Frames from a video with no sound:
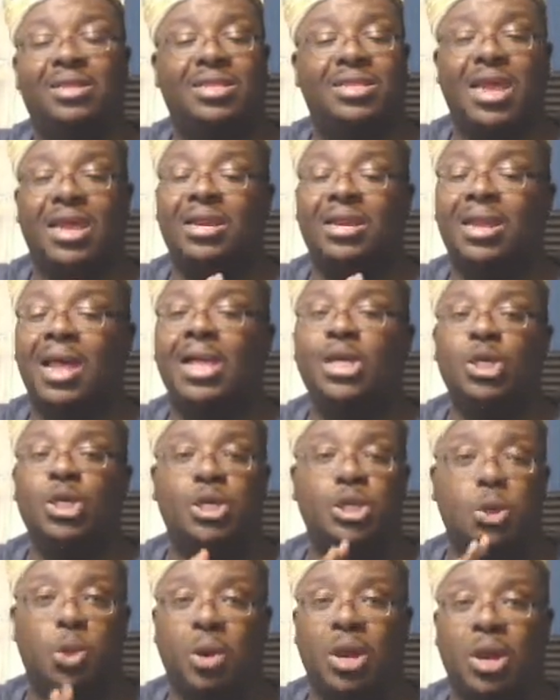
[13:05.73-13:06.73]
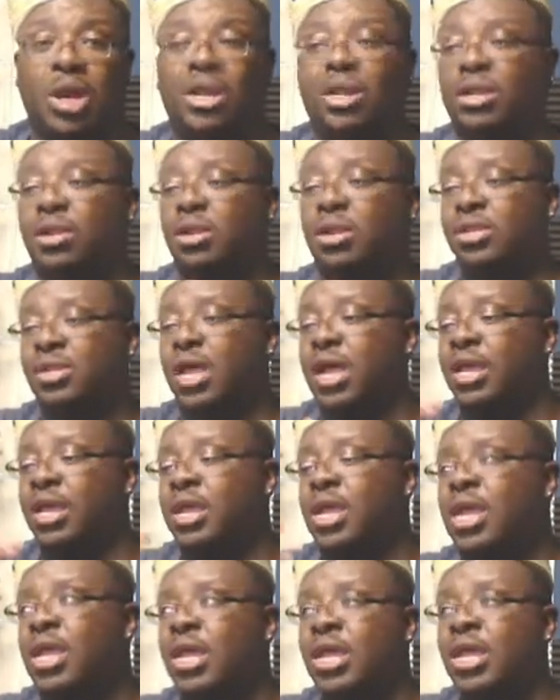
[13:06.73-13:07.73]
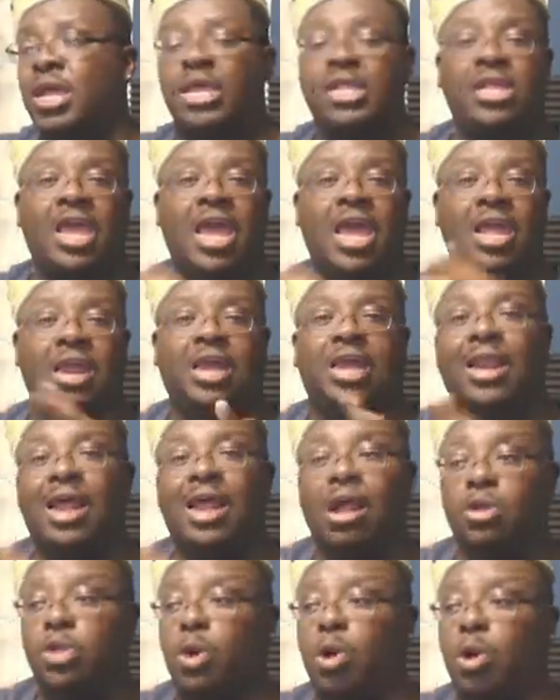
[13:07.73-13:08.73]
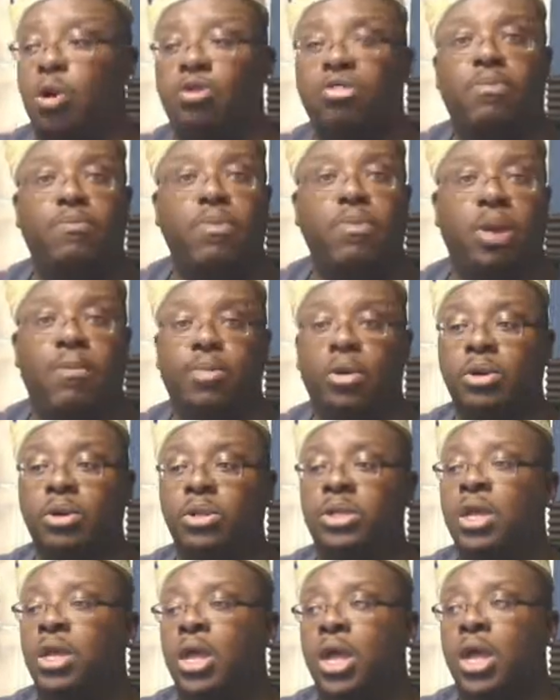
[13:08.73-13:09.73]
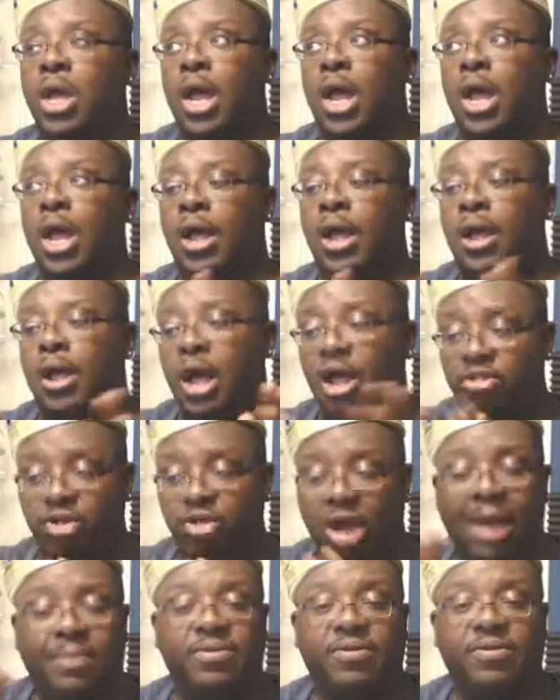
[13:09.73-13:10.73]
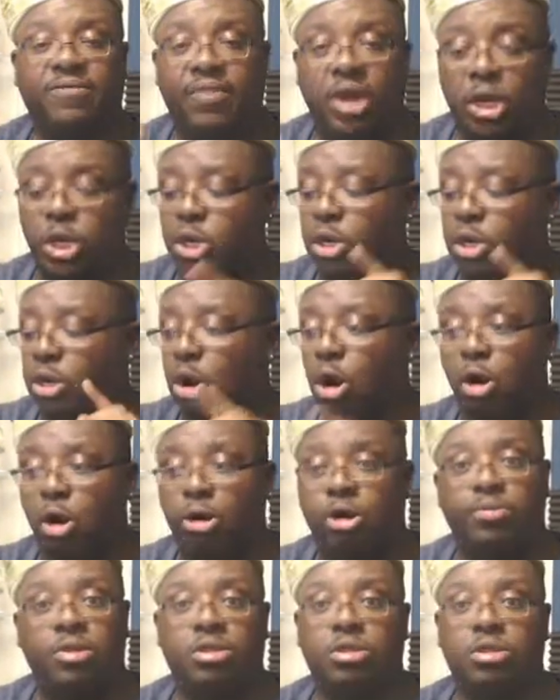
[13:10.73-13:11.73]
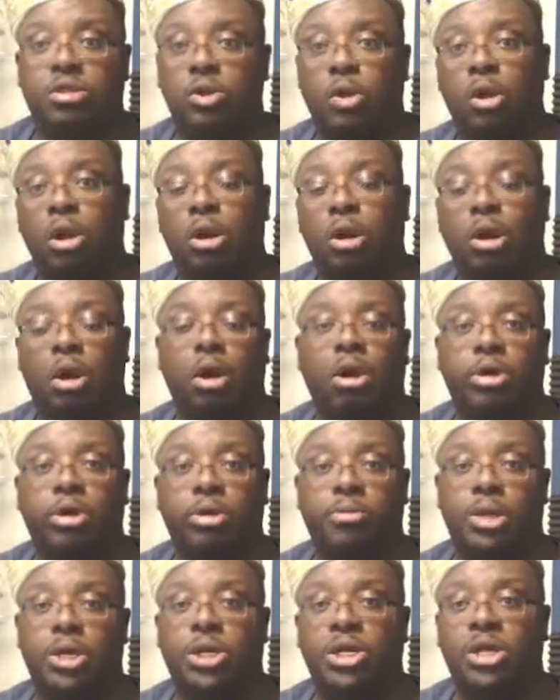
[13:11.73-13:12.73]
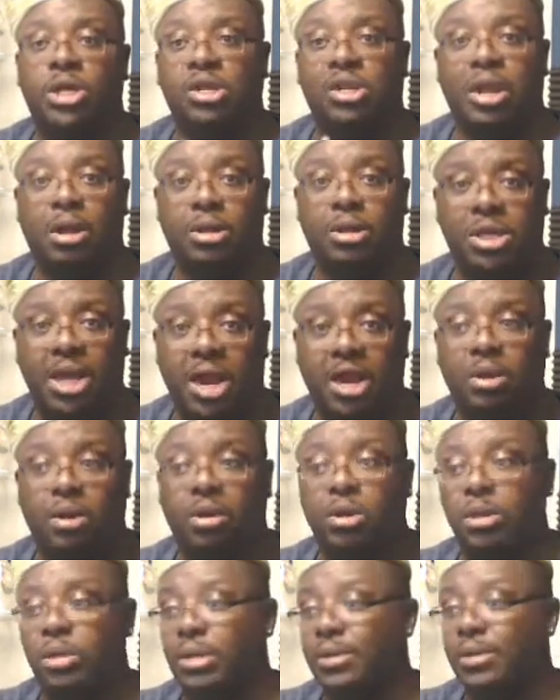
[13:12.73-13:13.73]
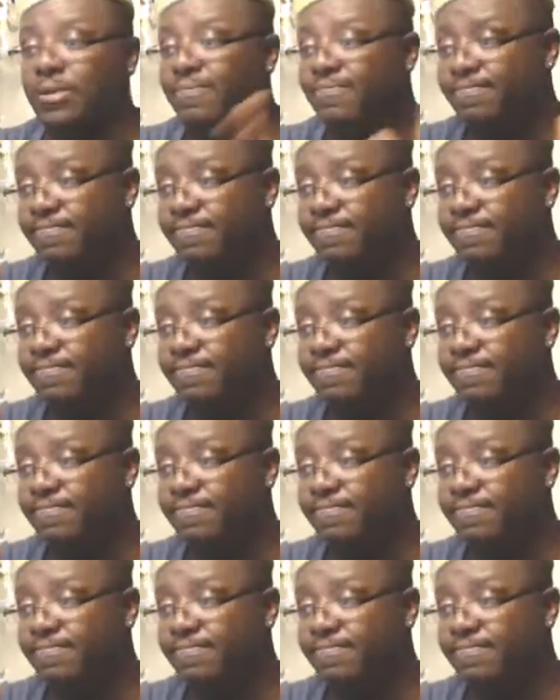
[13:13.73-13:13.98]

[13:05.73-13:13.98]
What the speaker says: The technology is great, and it looks like he's handing it out to all the members. Other observation, Artemis is no longer Artemis. She is now Tigress.